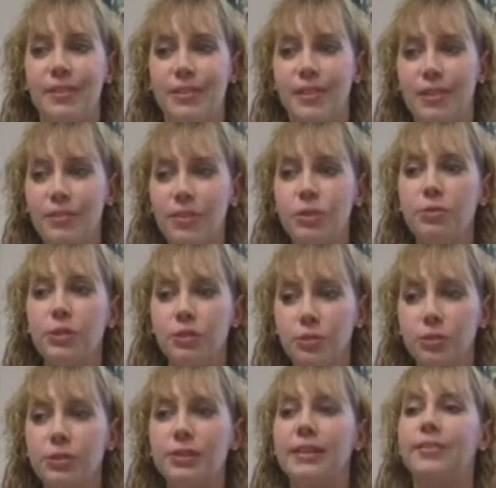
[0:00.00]
given you the
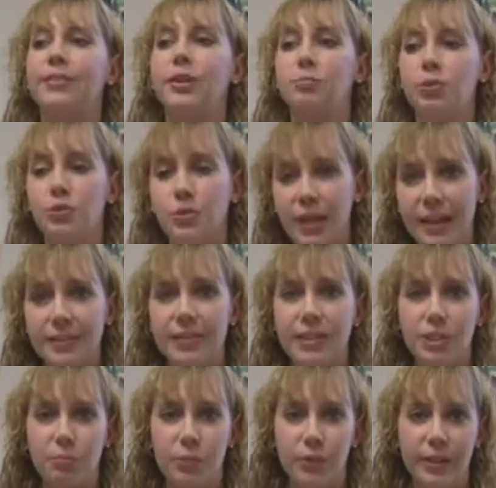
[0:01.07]
tools and I've helped you get to
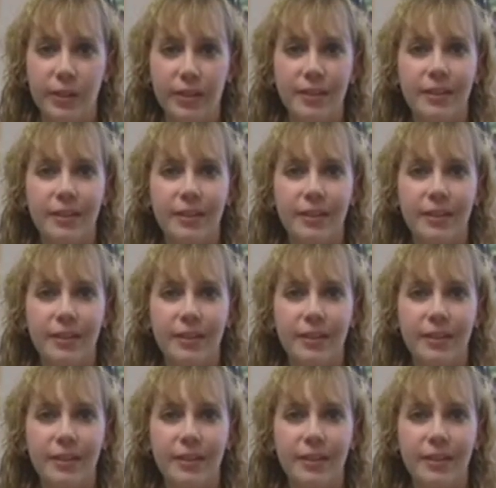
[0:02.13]
this point.